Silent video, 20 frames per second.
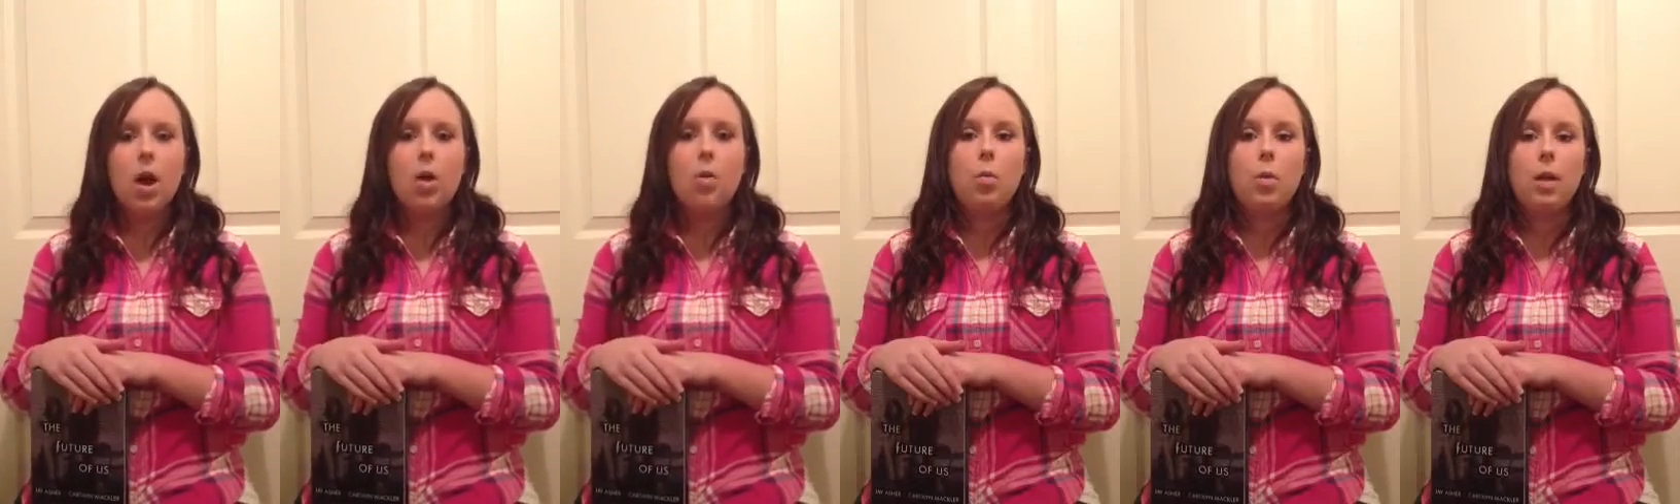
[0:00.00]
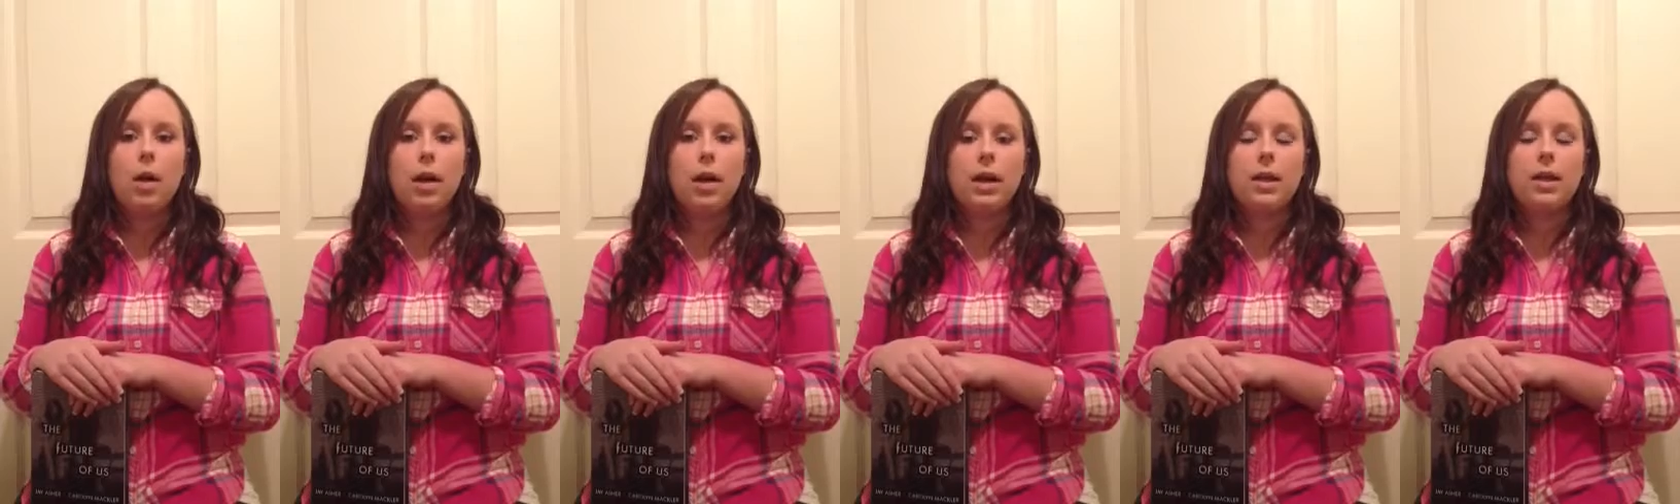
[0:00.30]

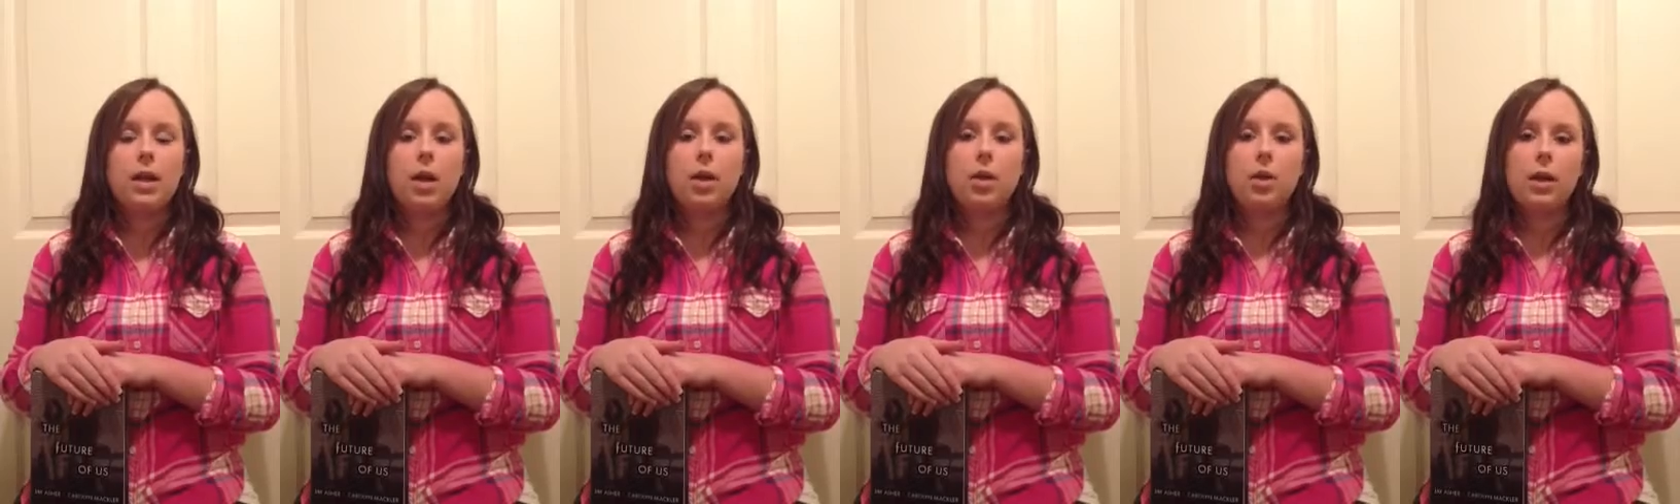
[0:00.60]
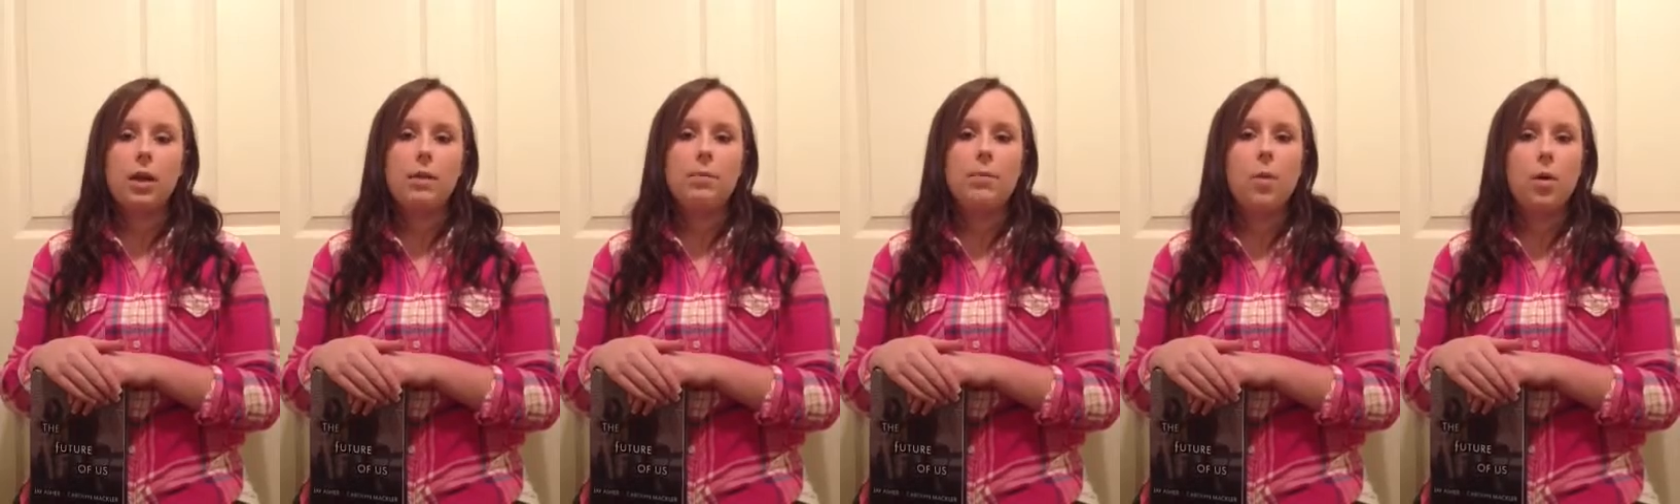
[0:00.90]
would
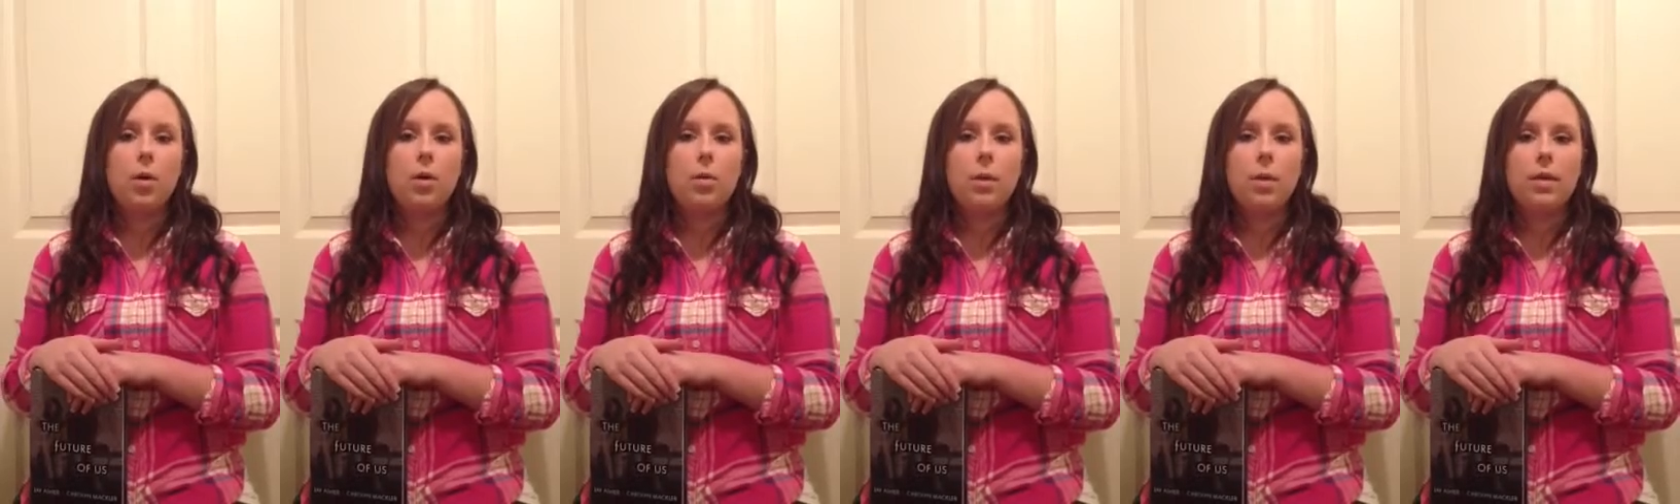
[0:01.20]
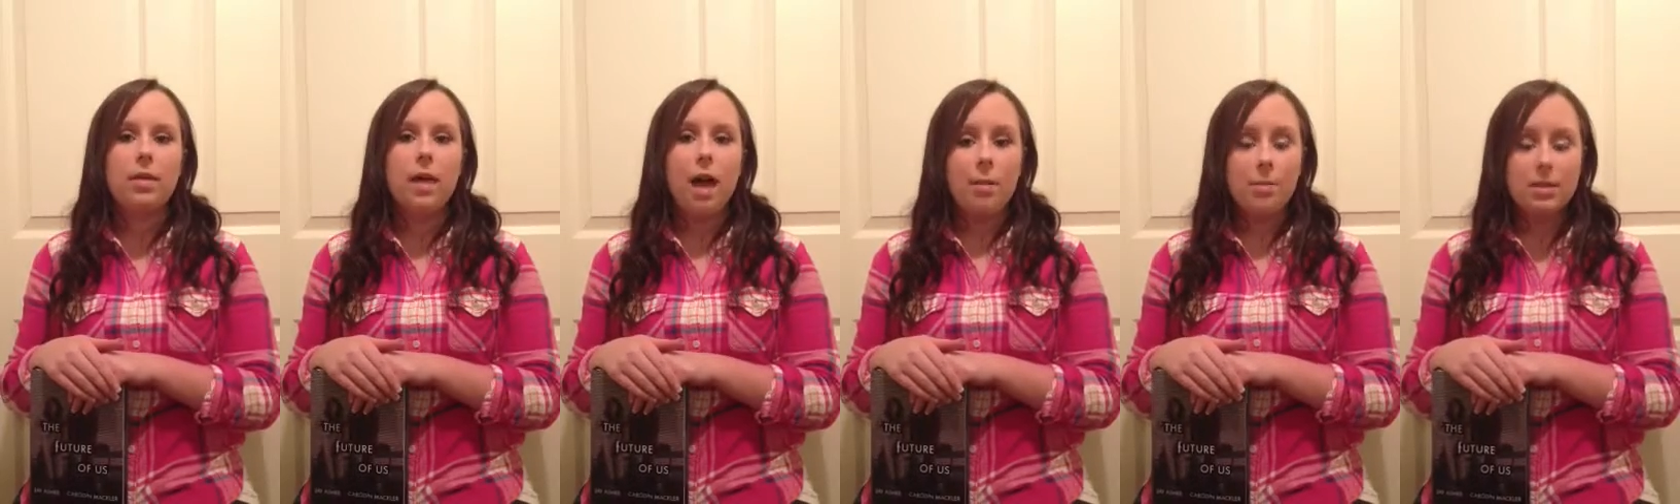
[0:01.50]
agree more
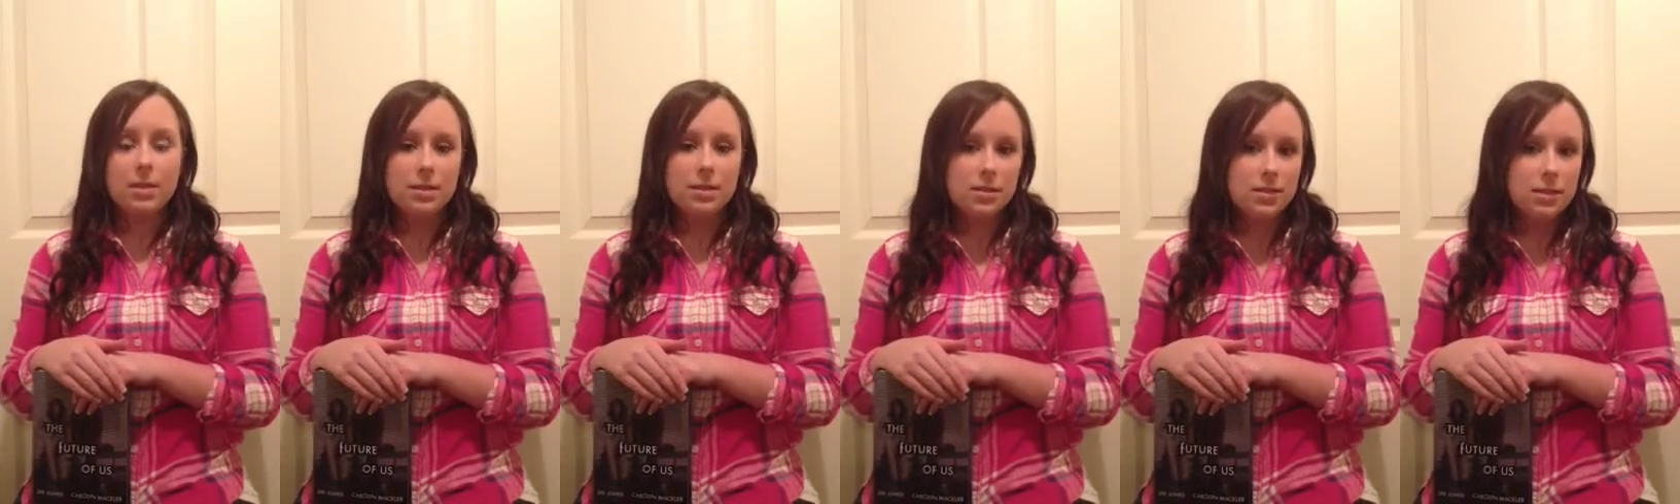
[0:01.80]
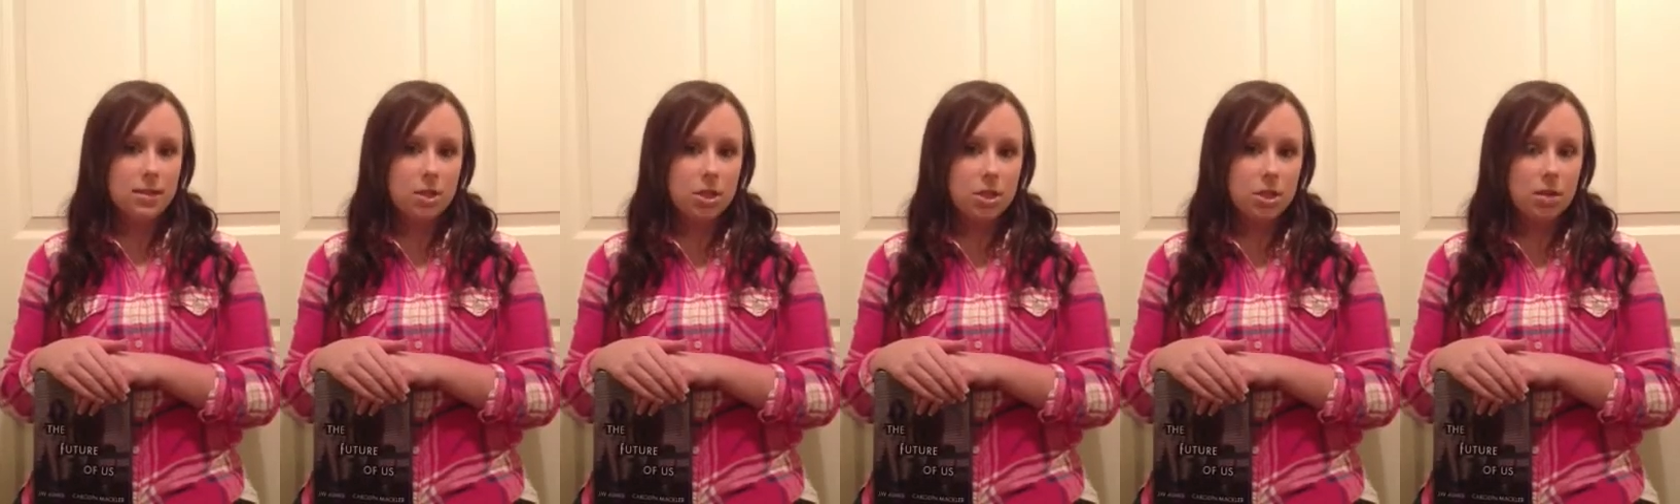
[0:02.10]
with Emma's
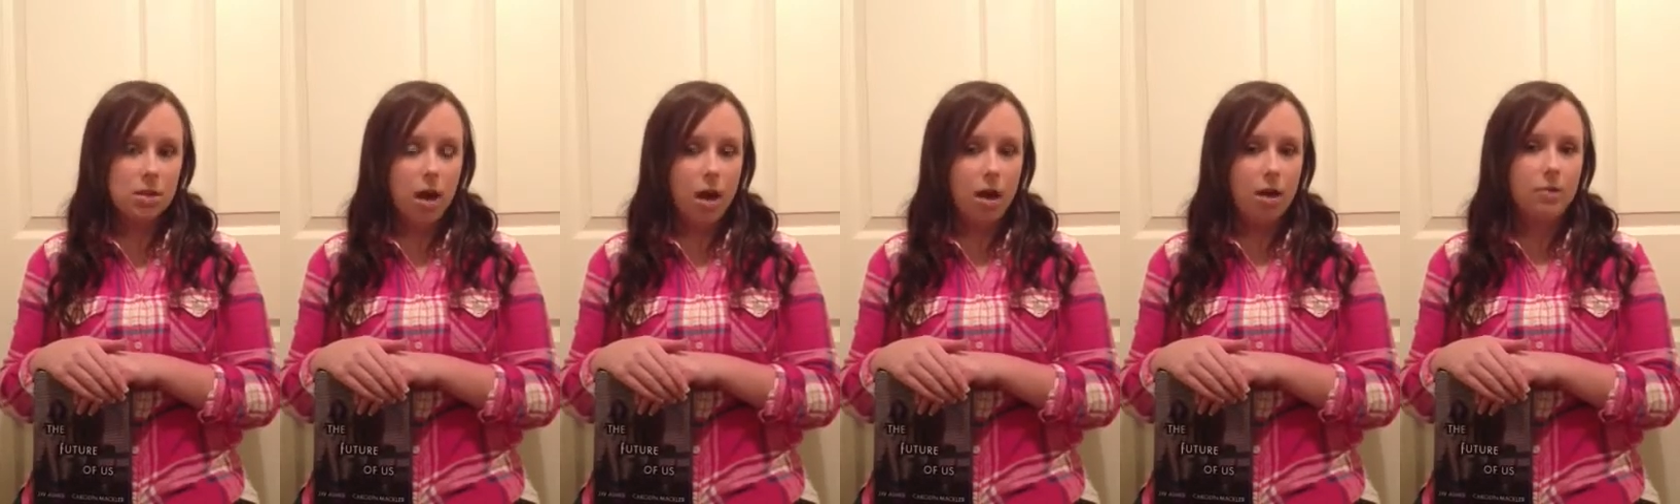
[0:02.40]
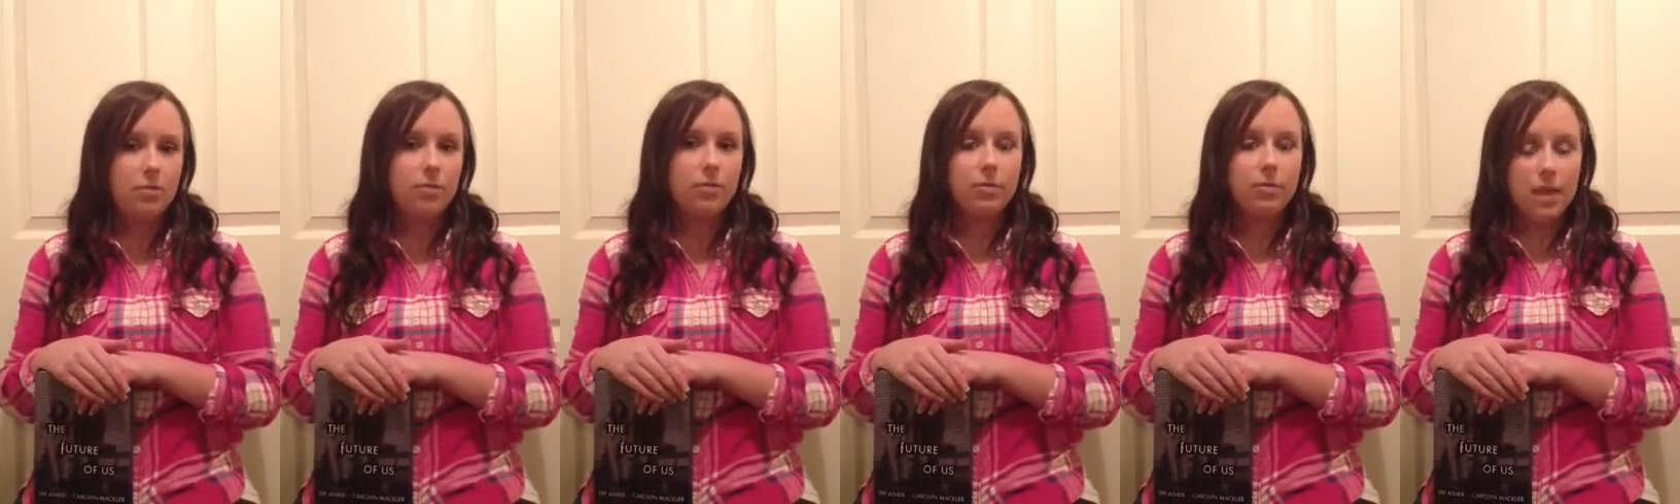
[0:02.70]
decision of,